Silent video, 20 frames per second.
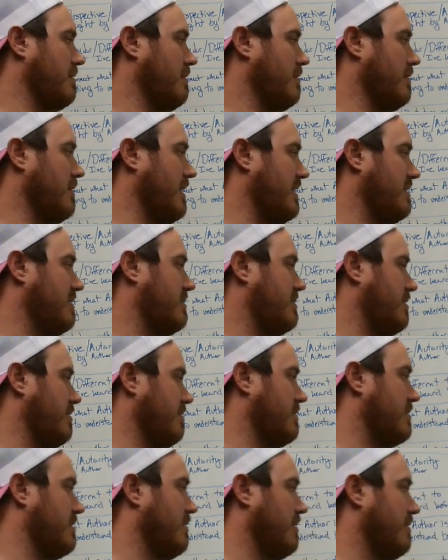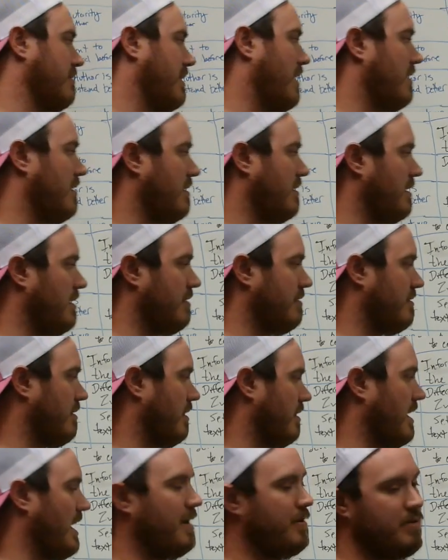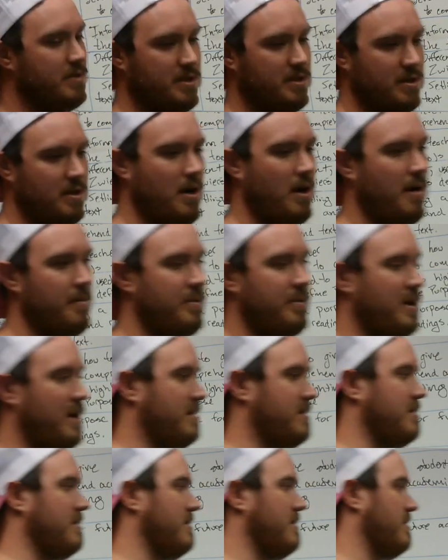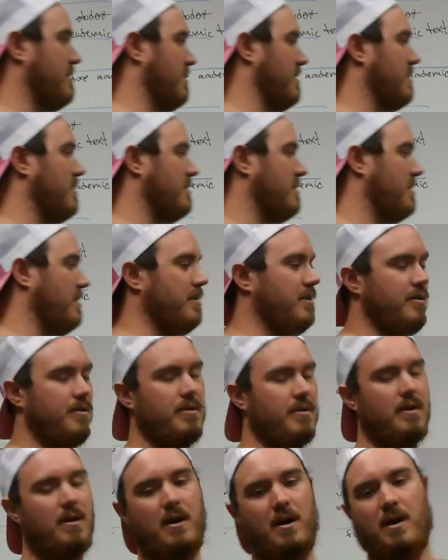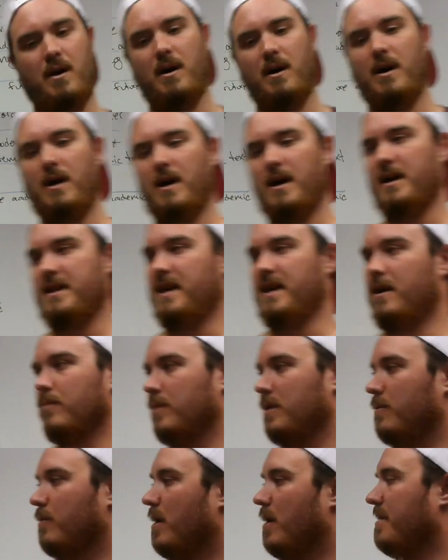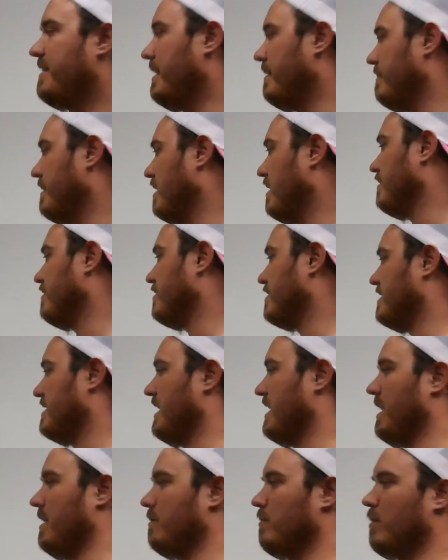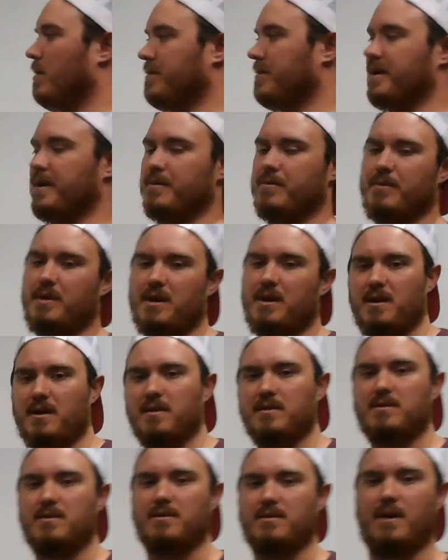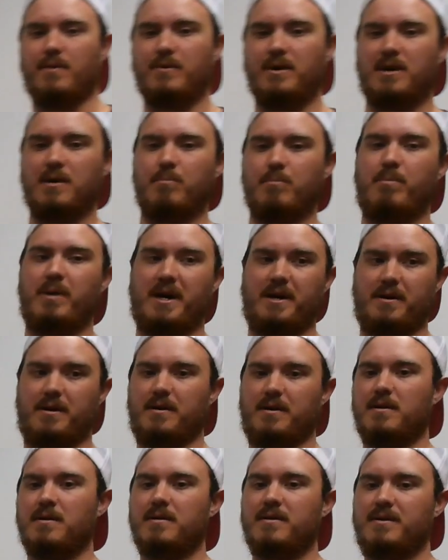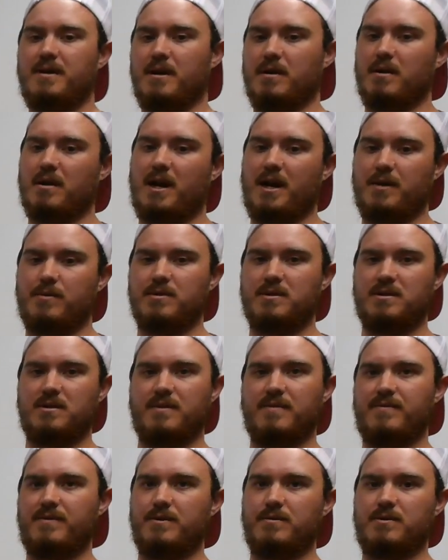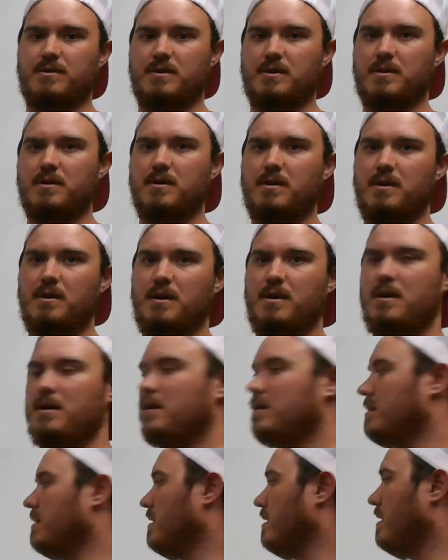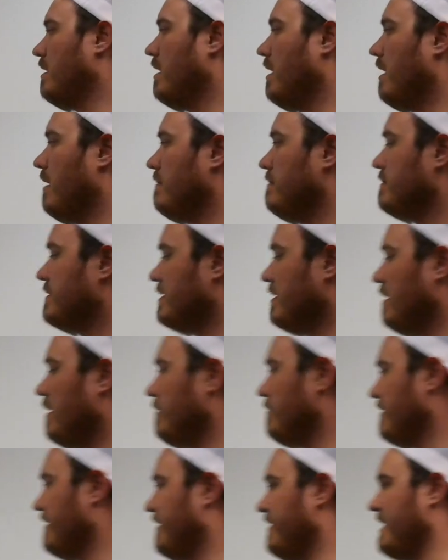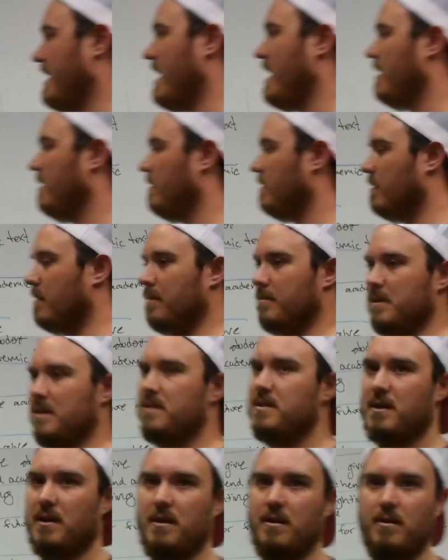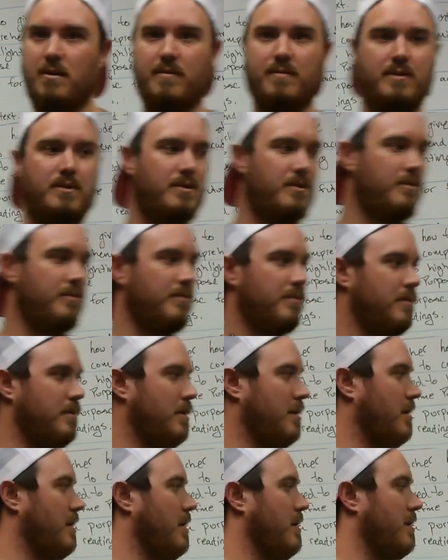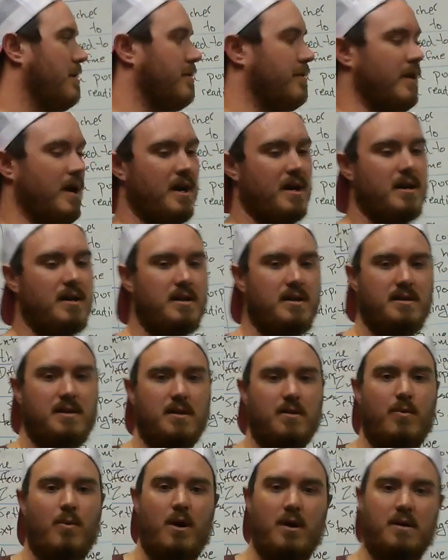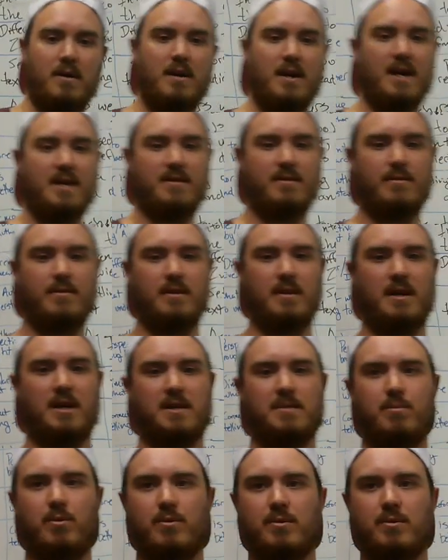letting students know that, the language and the comprehension is going to continue, and that we want them to understand what they're reading so that we can better their language in the future. So with that, I'm going to send it over to Greg, and he's going to walk you guys through the next